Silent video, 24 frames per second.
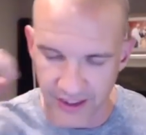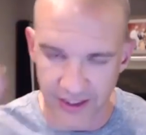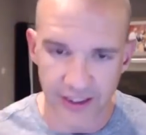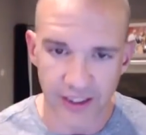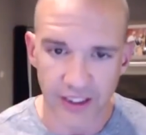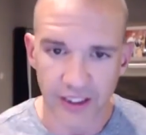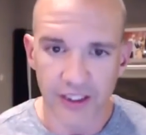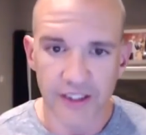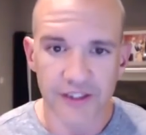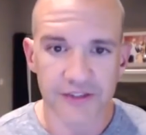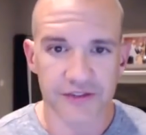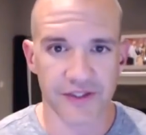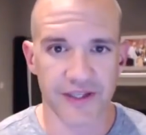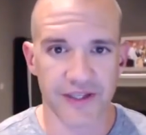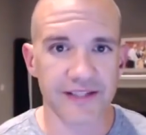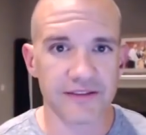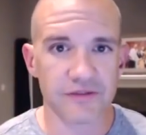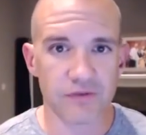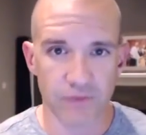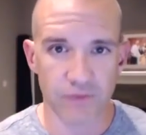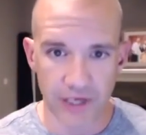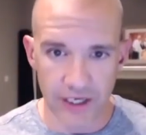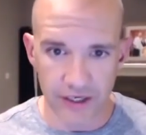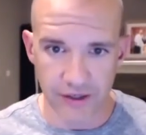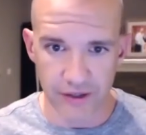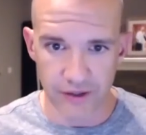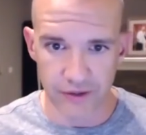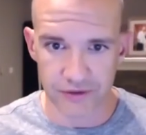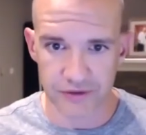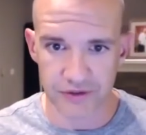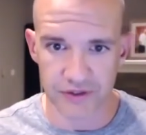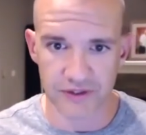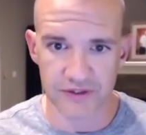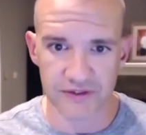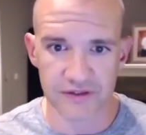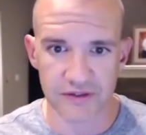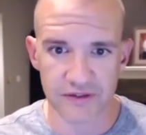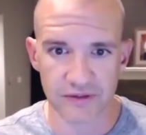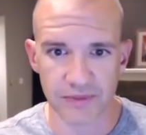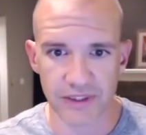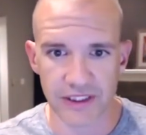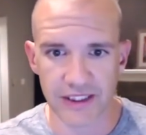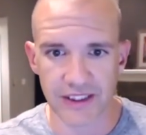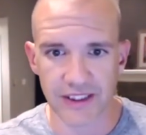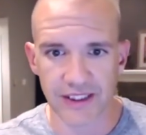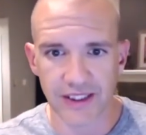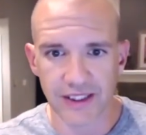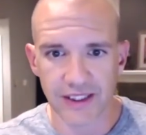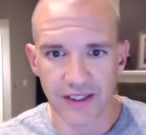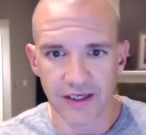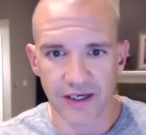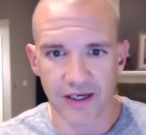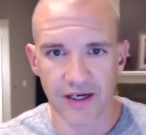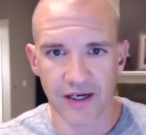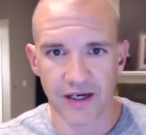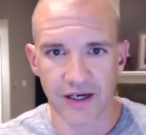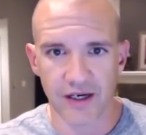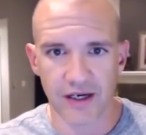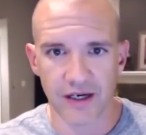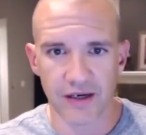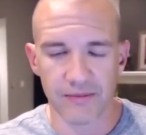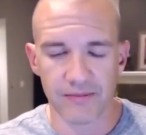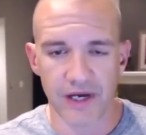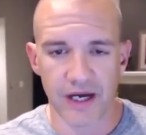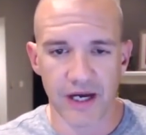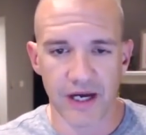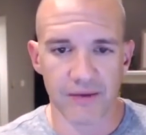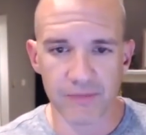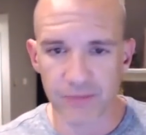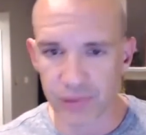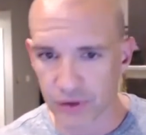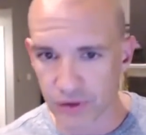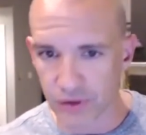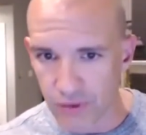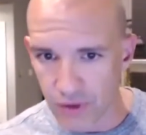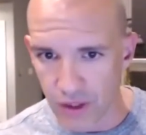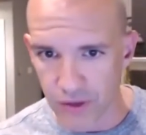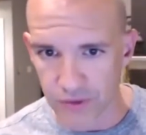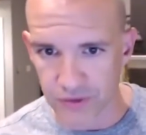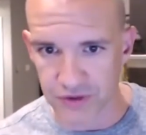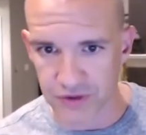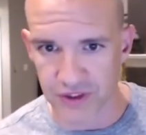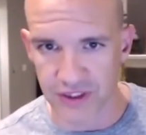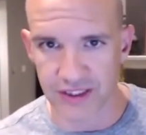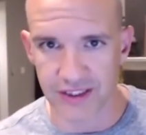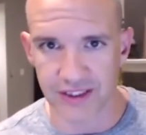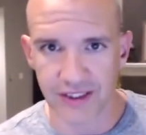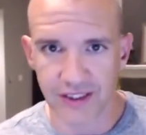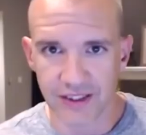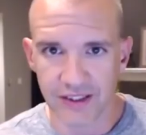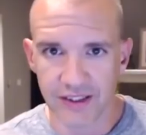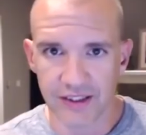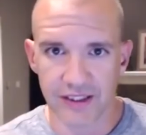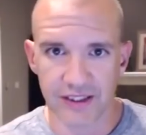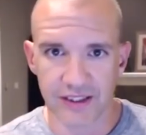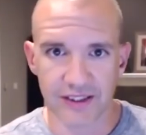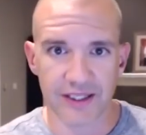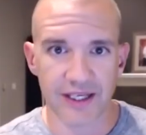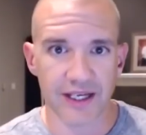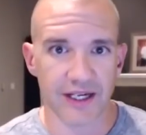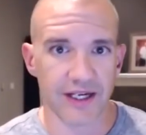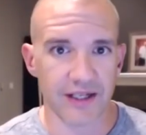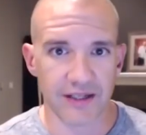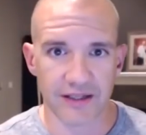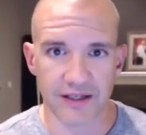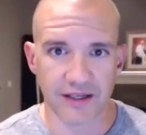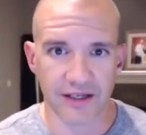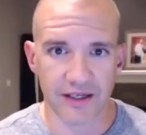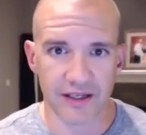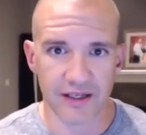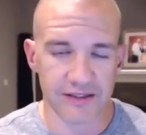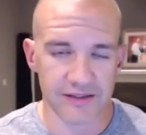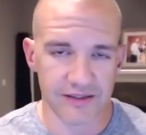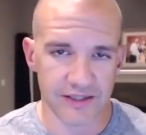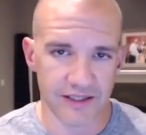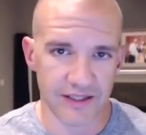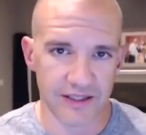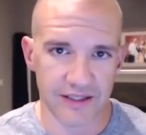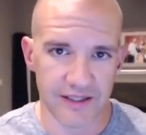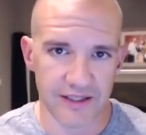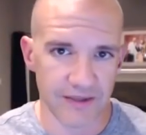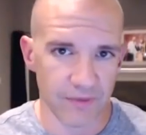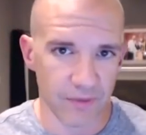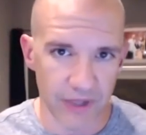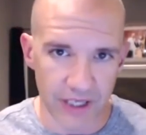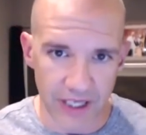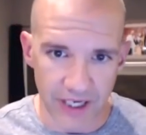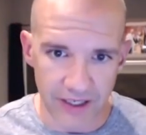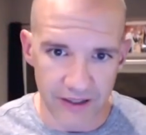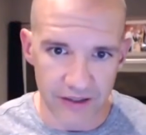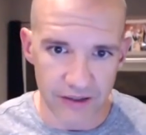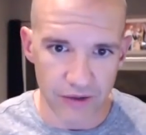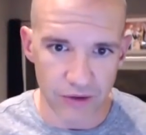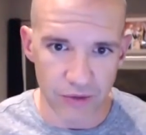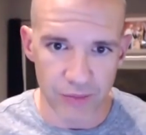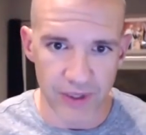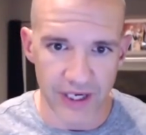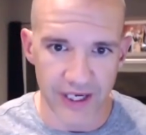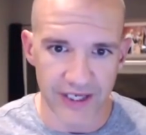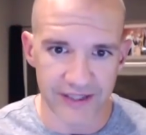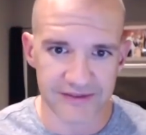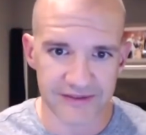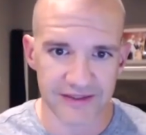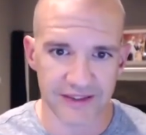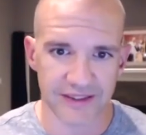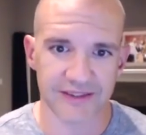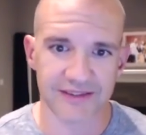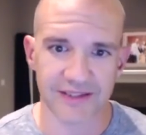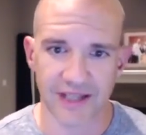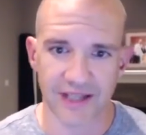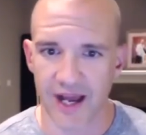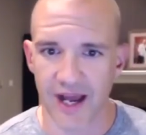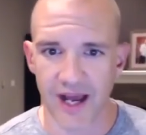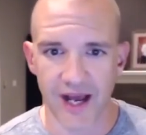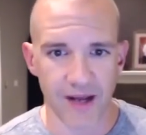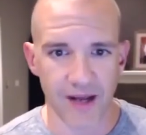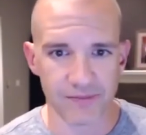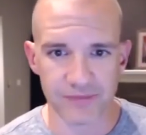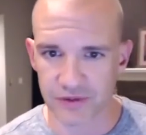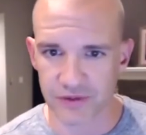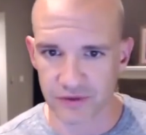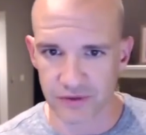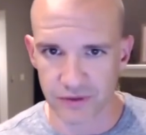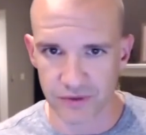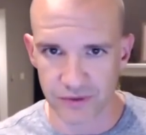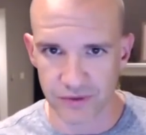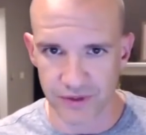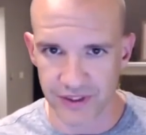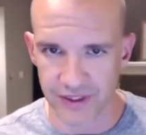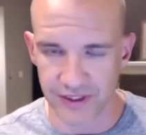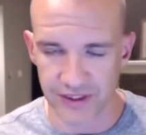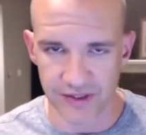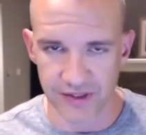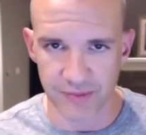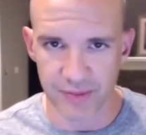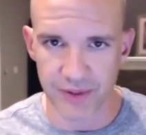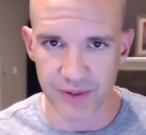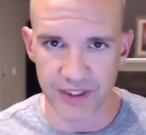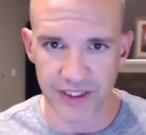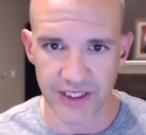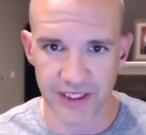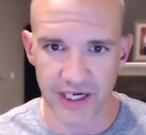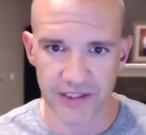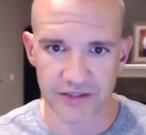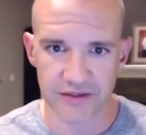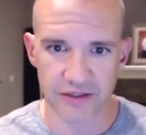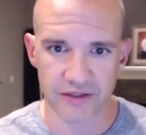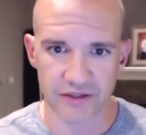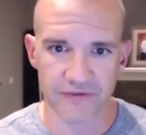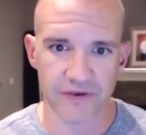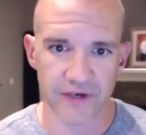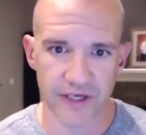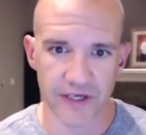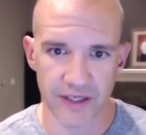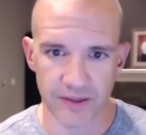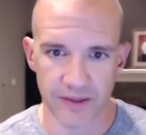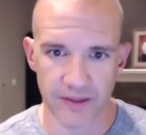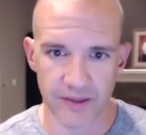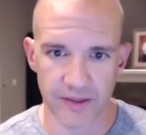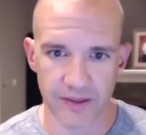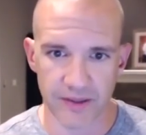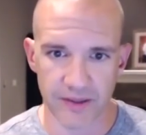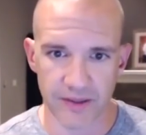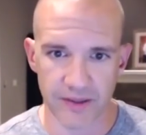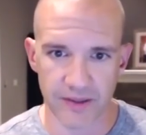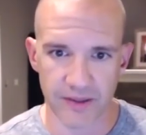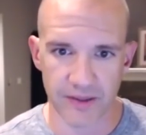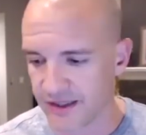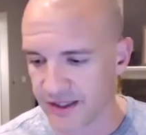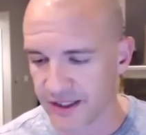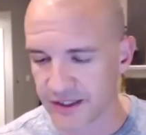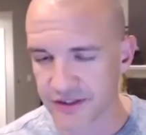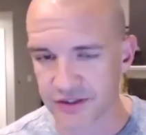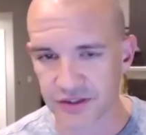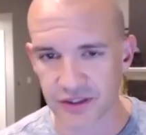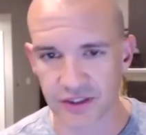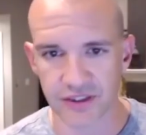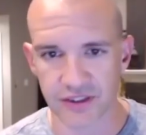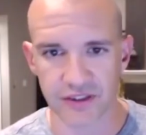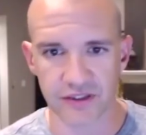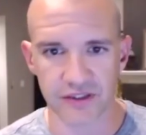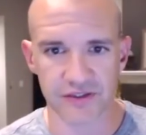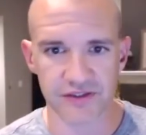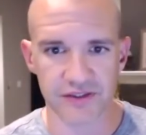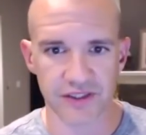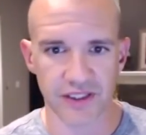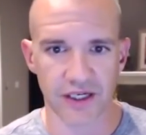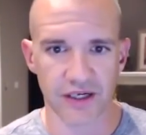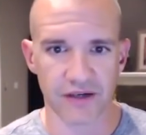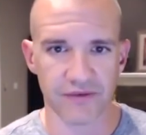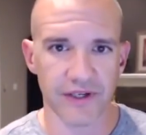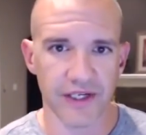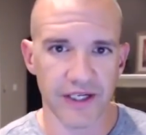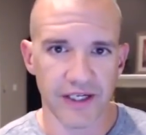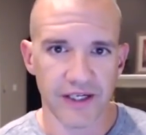So that's red ocean to me. Um, uh, blue ocean again, in the, is, is the, what I know best is absolutely in the pediatric framework and niching yourself.